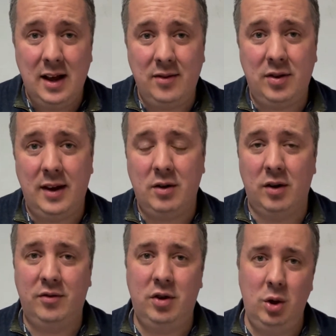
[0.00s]
And so they've
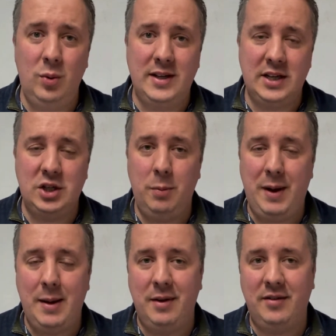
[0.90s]
got two additional
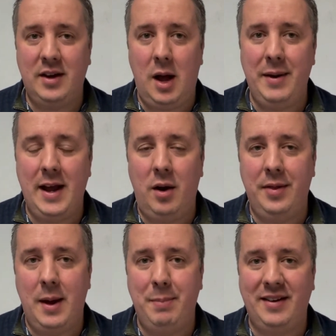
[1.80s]
payments coming out
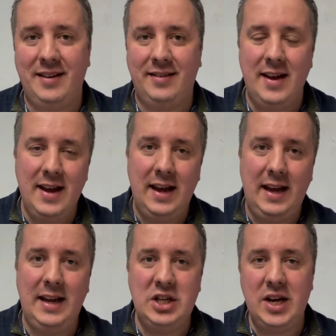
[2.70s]
of their business
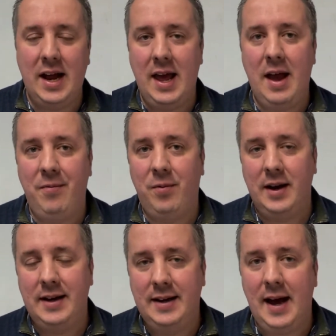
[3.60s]
each and
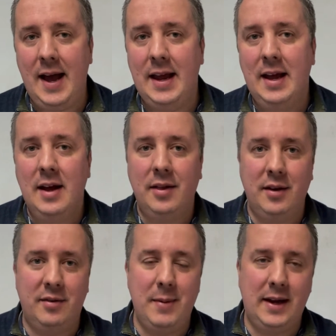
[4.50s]
every day
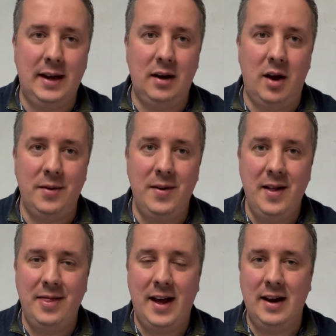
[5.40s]
that's making life
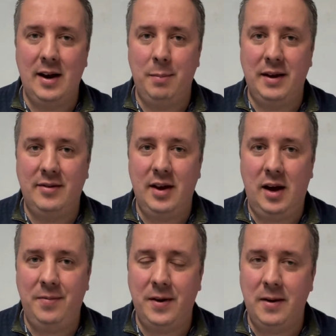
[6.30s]
that little bit
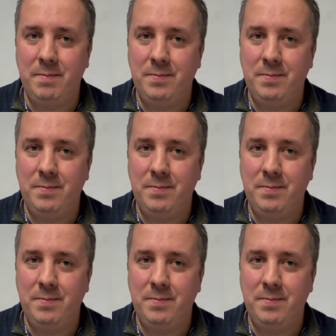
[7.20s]
tougher.